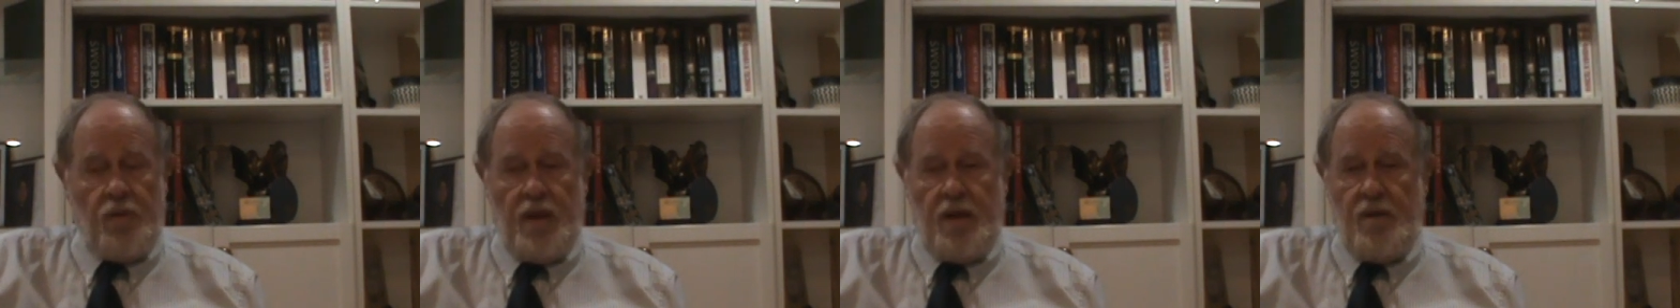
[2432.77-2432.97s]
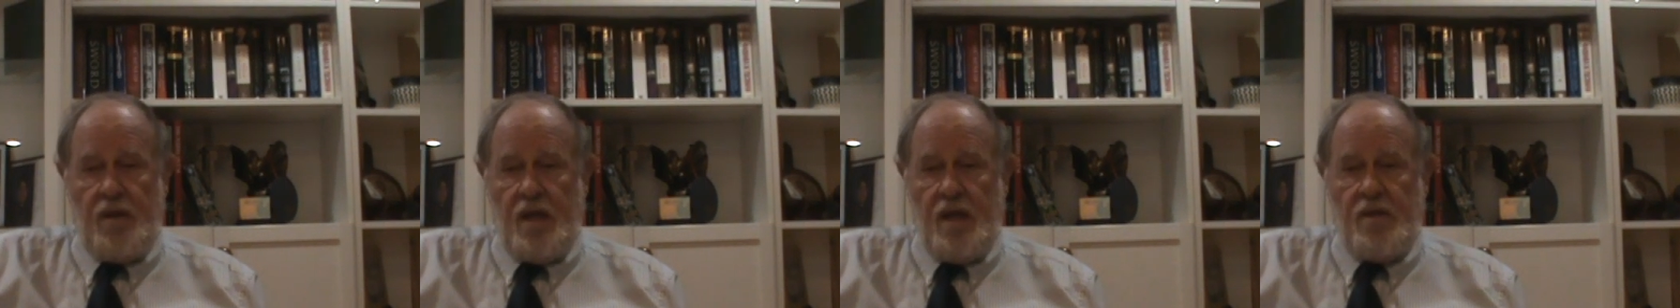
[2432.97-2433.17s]

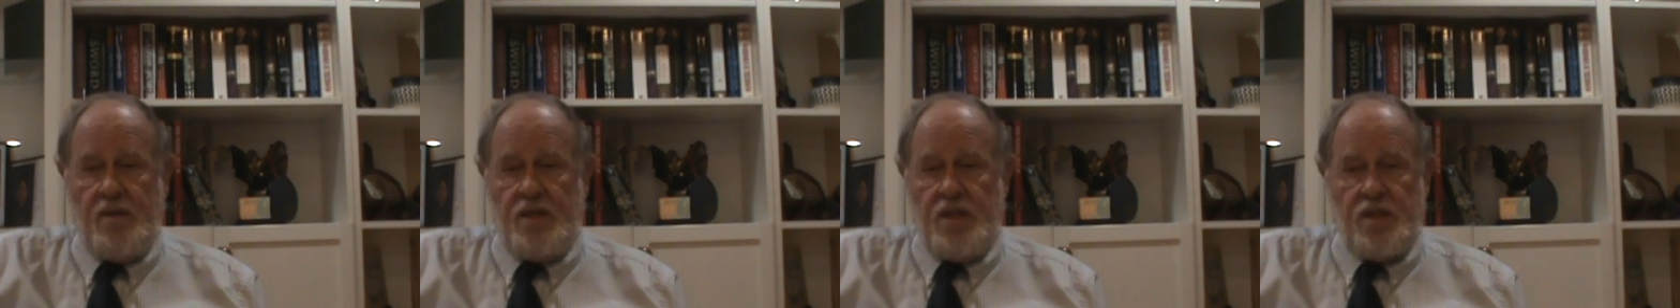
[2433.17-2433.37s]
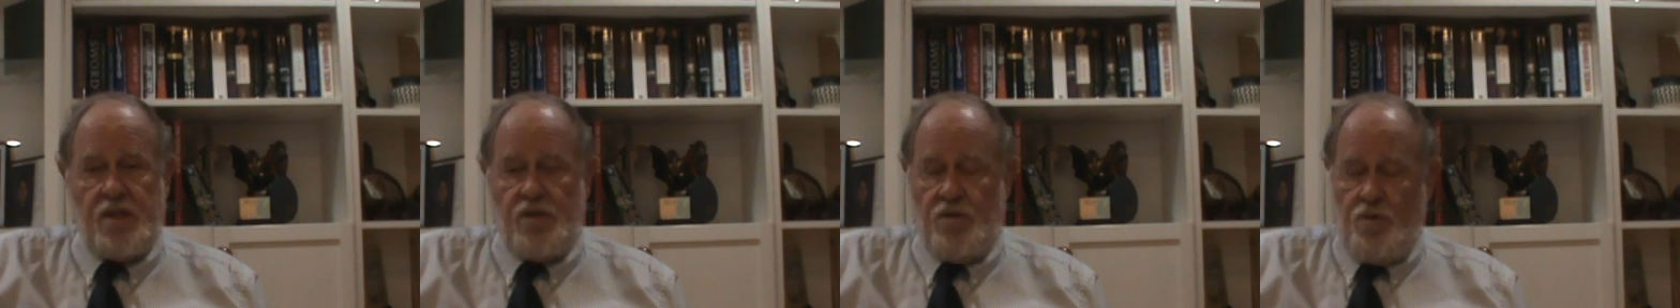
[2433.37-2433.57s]
He
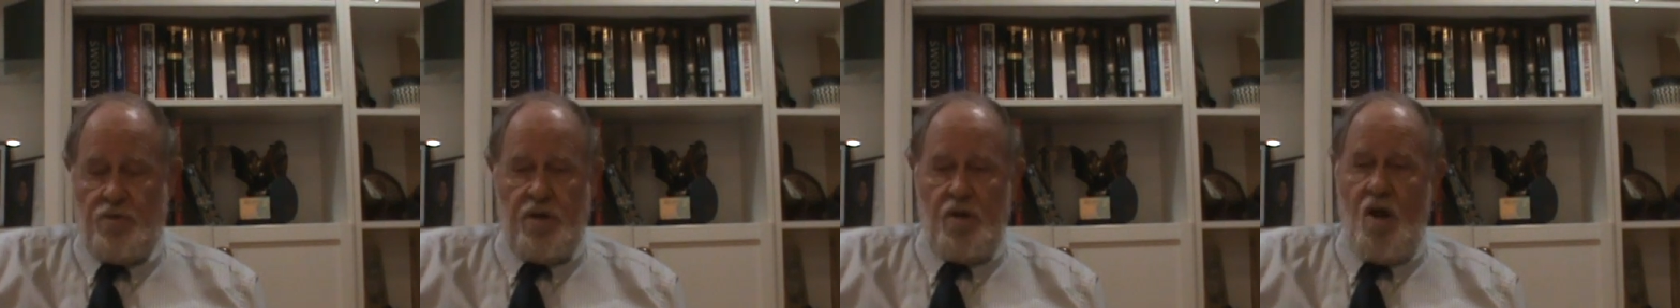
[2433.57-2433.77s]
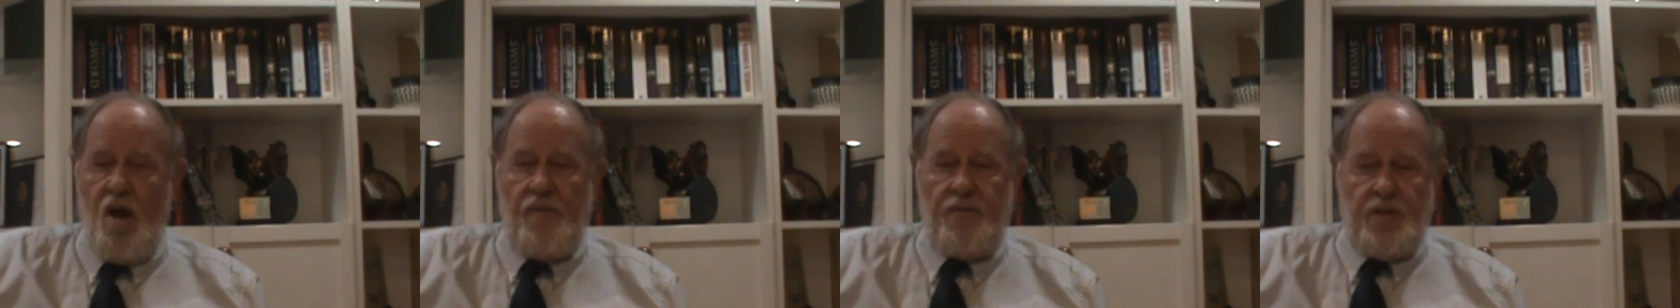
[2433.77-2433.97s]
just turned
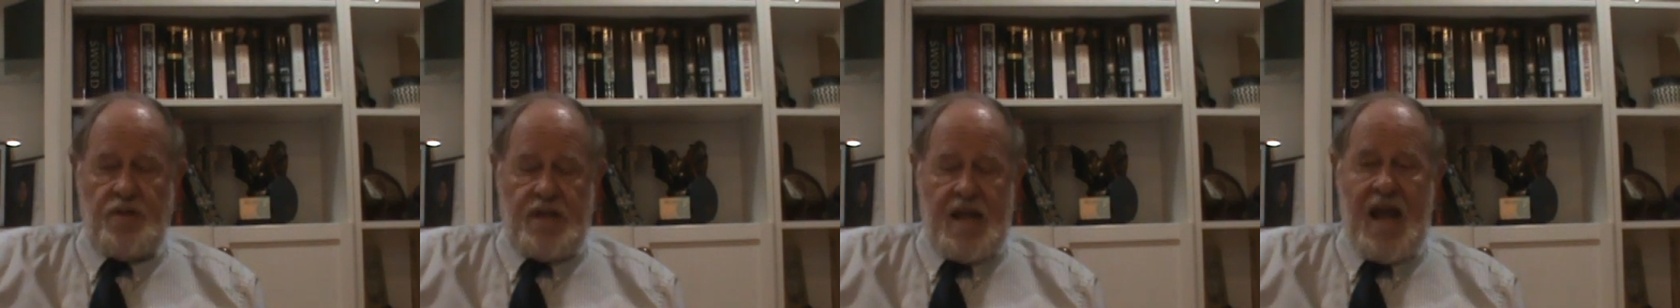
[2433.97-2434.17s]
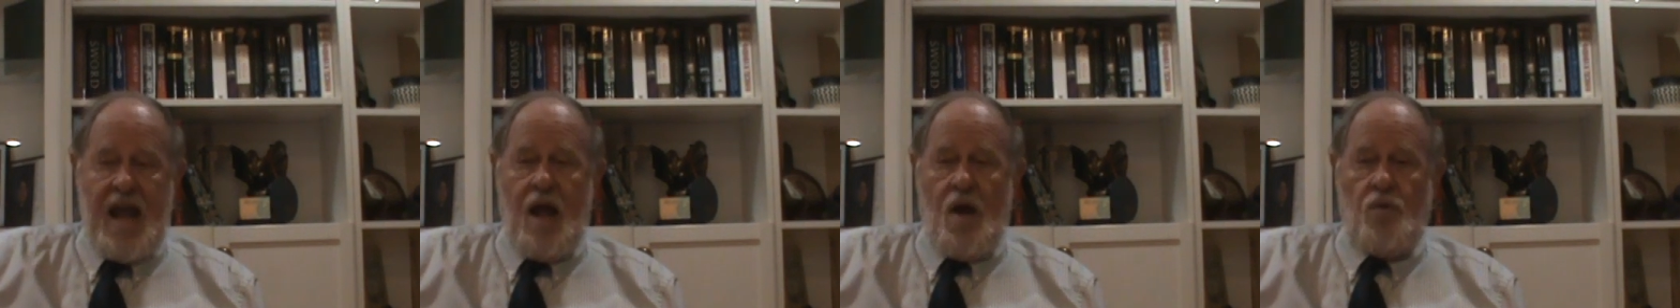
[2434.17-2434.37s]
the offer
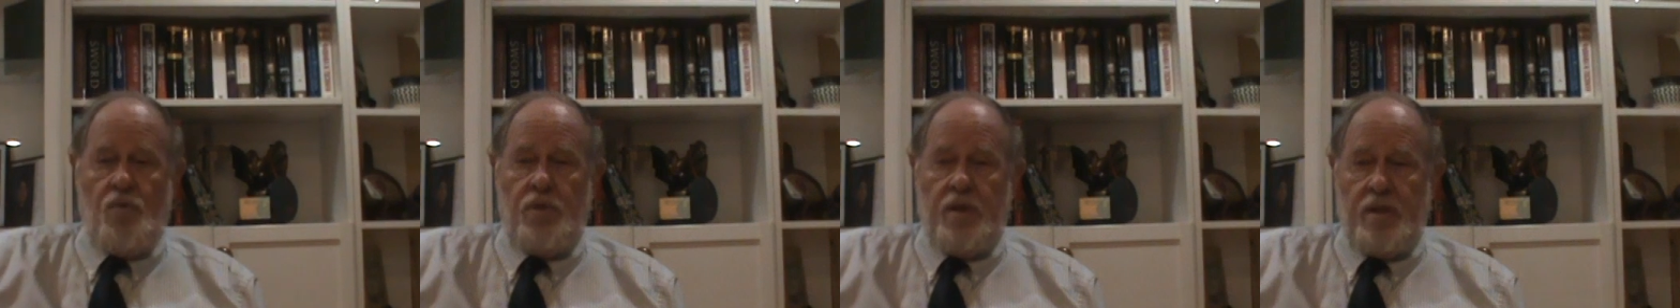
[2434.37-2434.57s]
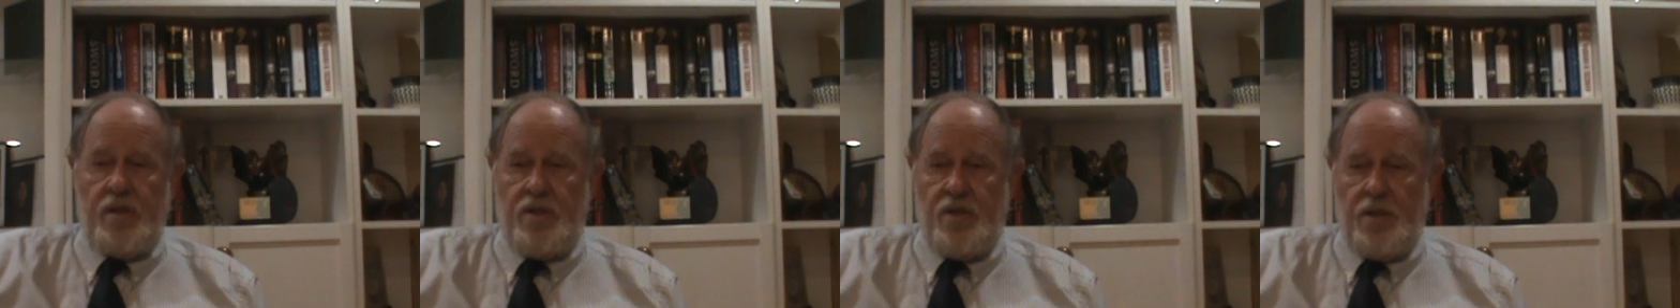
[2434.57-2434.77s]
down,
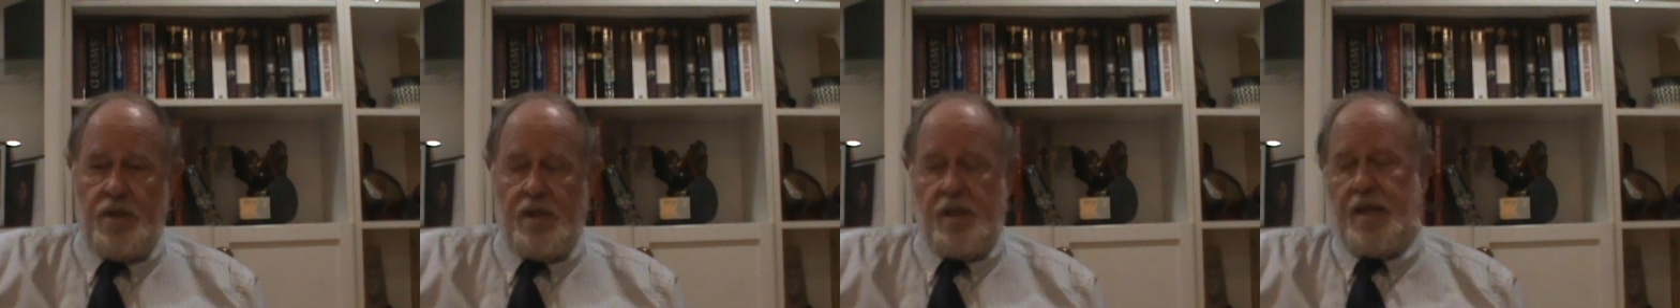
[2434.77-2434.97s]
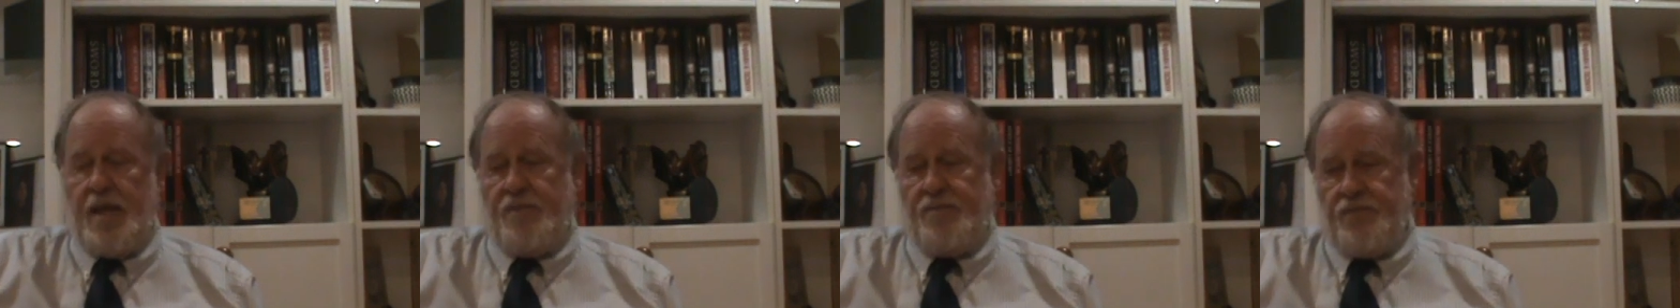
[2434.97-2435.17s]
and so
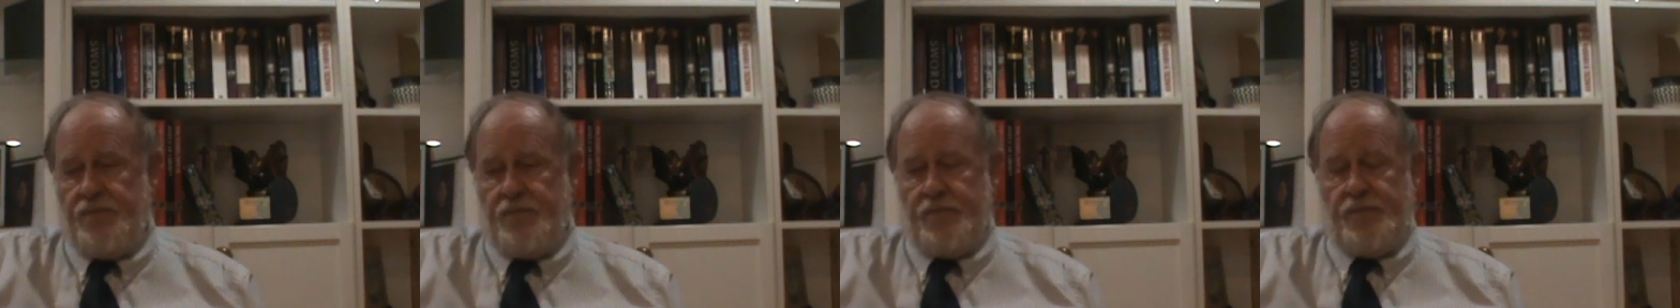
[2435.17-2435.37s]
then they